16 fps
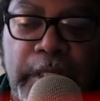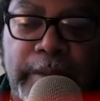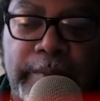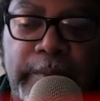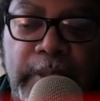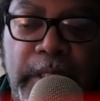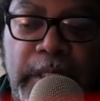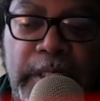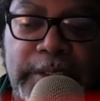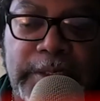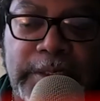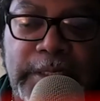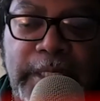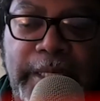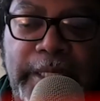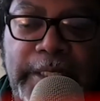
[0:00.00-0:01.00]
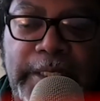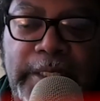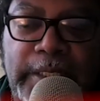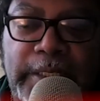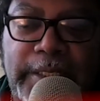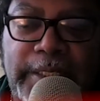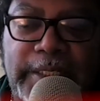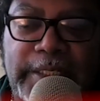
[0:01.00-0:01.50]
but
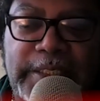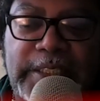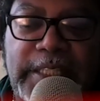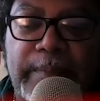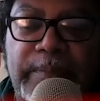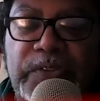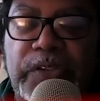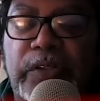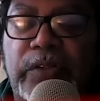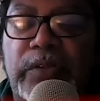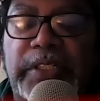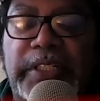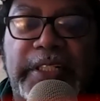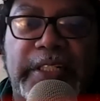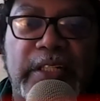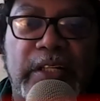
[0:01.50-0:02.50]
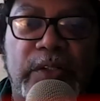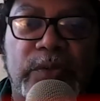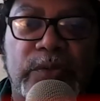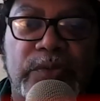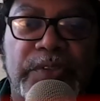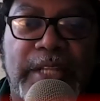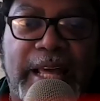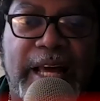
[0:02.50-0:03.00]
in this episode, he
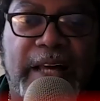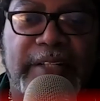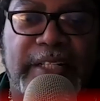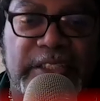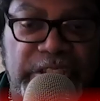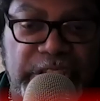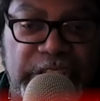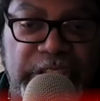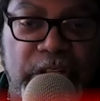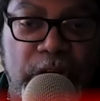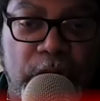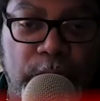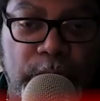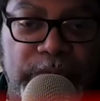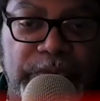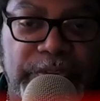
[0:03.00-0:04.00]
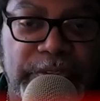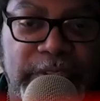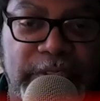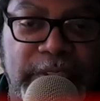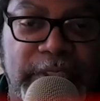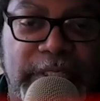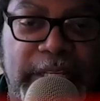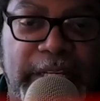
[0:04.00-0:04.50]
knows now that she knows
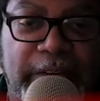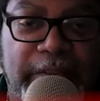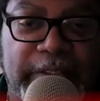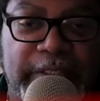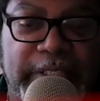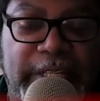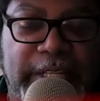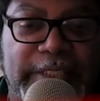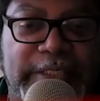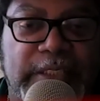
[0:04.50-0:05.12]
and everything.